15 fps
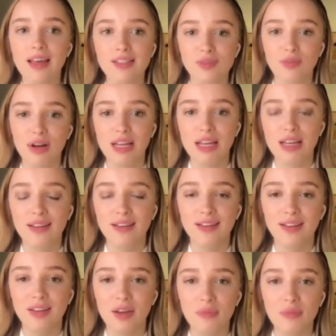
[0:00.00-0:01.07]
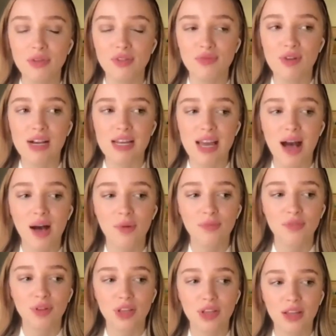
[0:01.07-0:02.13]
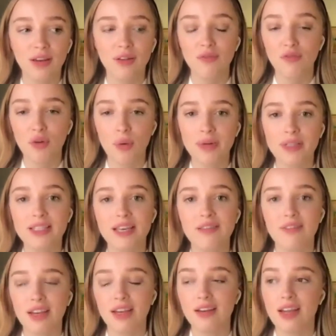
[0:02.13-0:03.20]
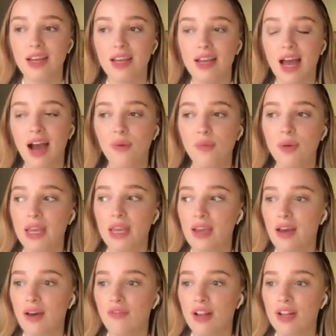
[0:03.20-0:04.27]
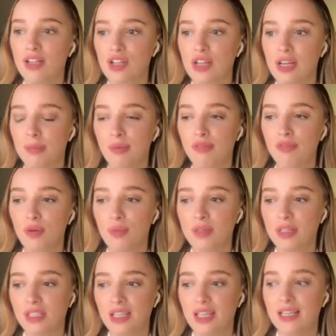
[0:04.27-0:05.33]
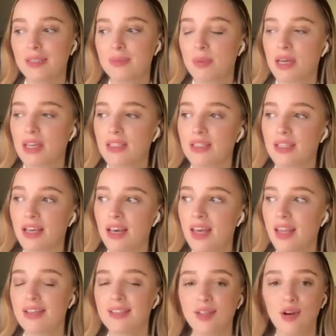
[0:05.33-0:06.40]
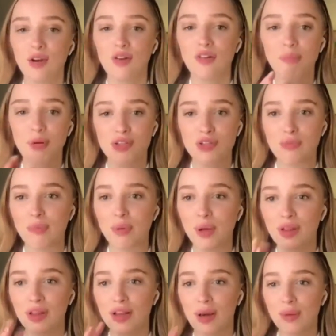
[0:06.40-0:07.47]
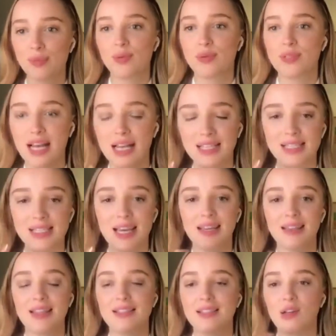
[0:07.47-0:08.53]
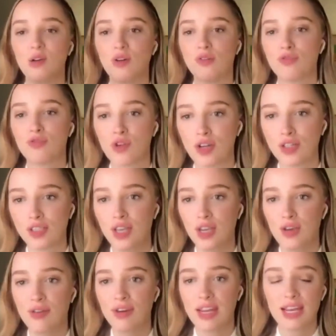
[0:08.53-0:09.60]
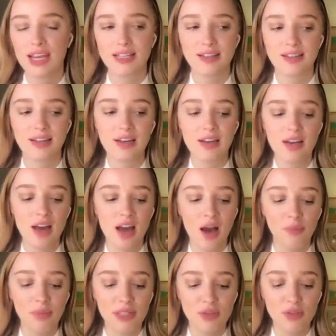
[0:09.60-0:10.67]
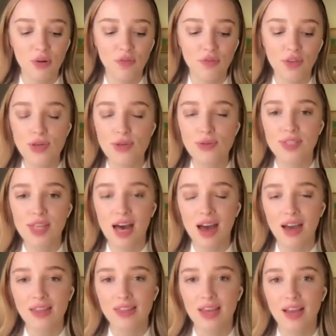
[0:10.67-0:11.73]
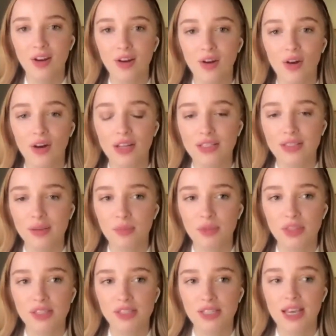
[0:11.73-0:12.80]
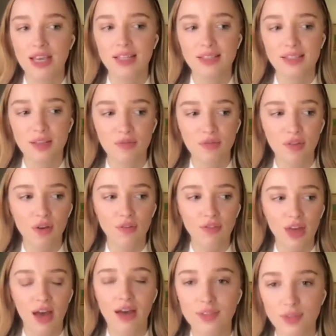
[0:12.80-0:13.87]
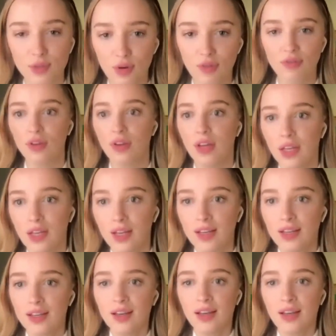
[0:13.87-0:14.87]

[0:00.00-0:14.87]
I think that's was really helpful and informative in how we eventually performed the scenes, because there's a lot of push and pull that comes with dancing, and there's a lot of trust that you need, and we sort of use that, I think, a lot in some of the scenes of that sort